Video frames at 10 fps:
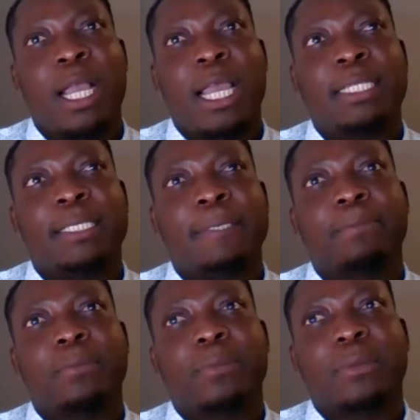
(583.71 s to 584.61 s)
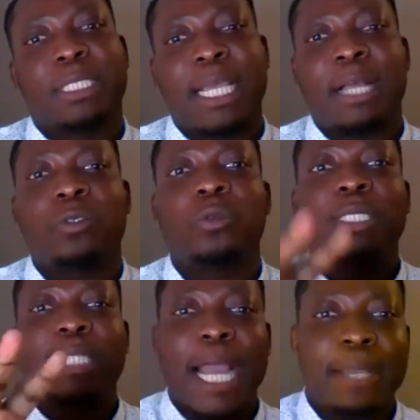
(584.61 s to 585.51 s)
And there are two
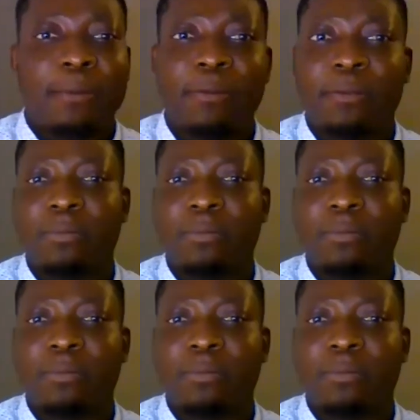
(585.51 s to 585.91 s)
types.